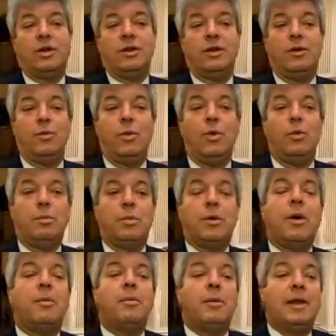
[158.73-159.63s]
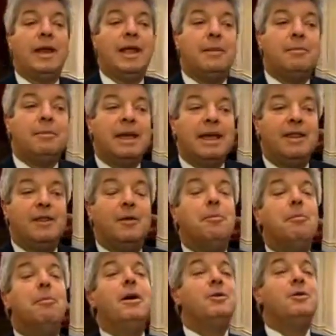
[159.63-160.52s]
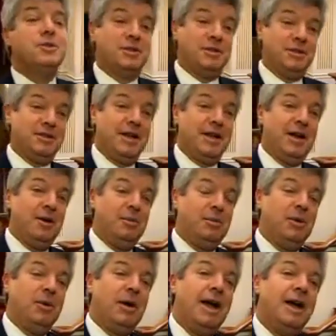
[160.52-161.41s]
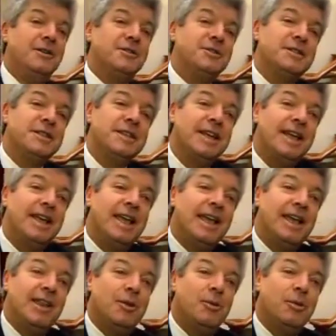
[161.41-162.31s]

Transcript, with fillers: what will probably be the most desirable house